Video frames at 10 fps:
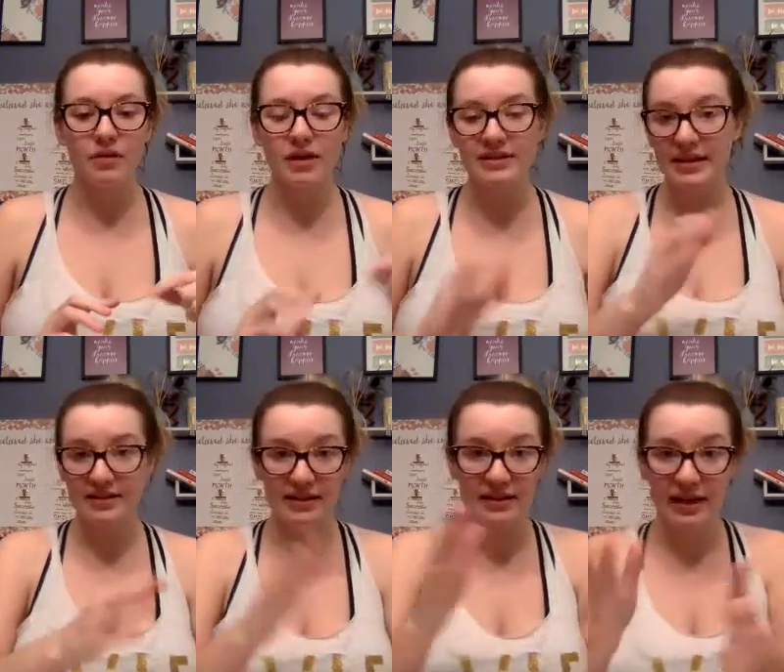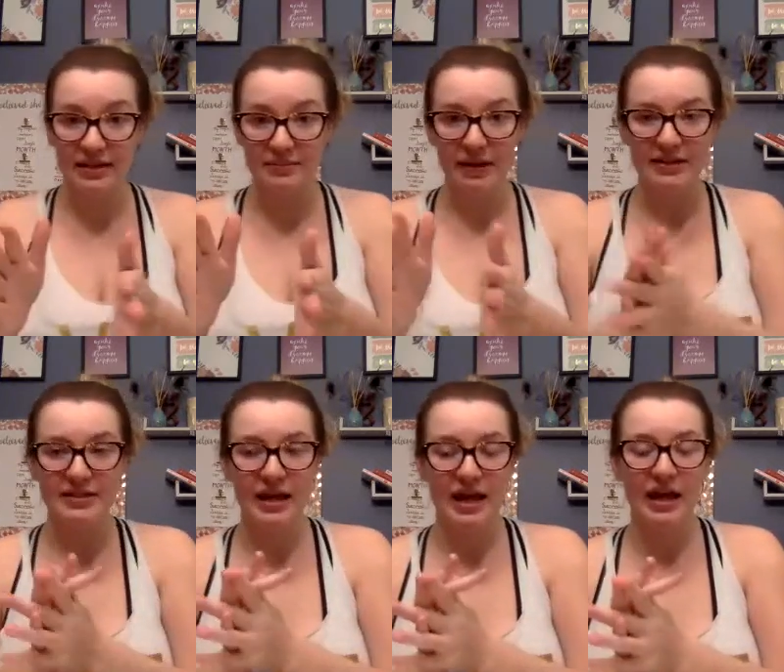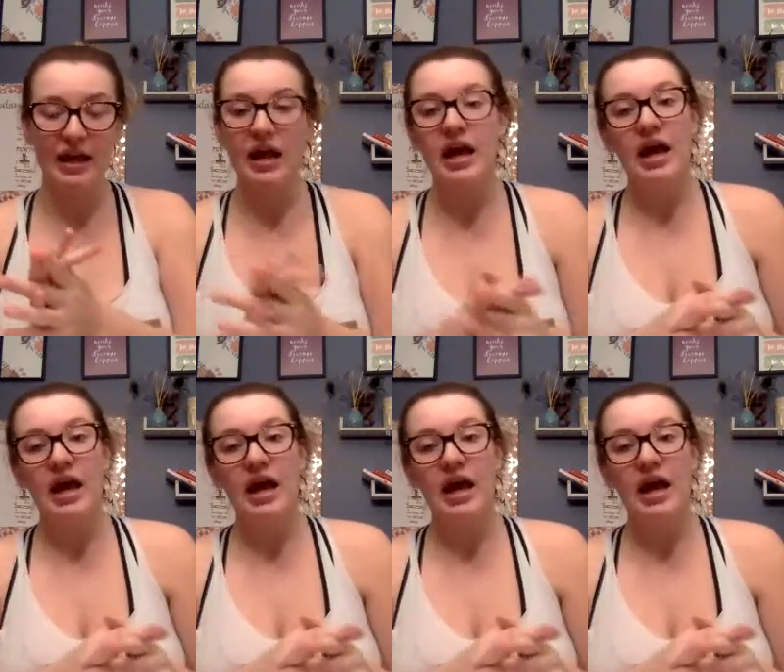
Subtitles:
because that's like the next best thing.